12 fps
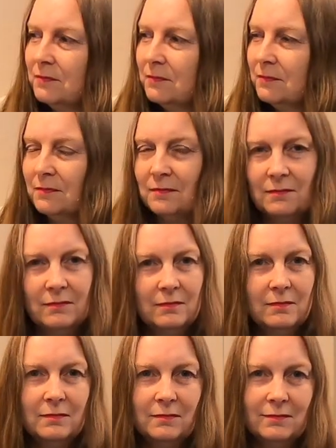
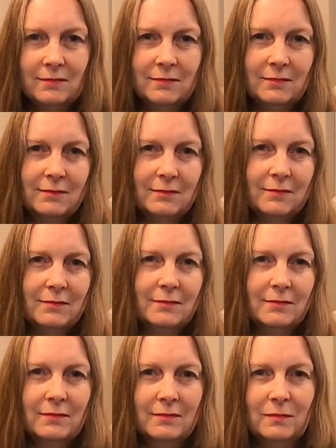
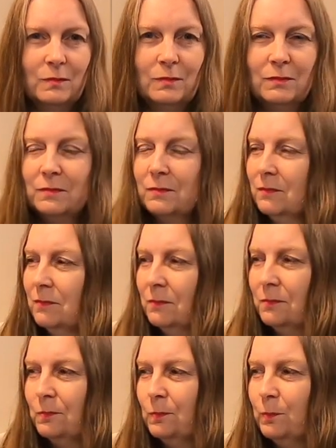
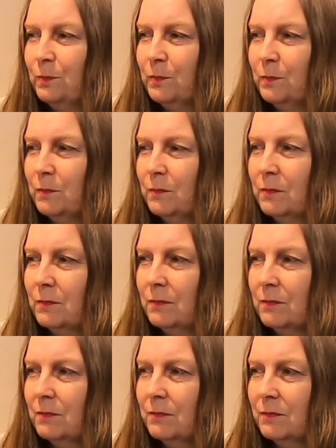
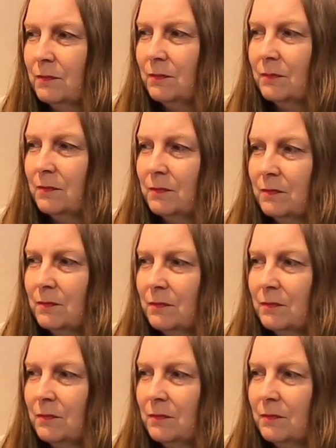(silent)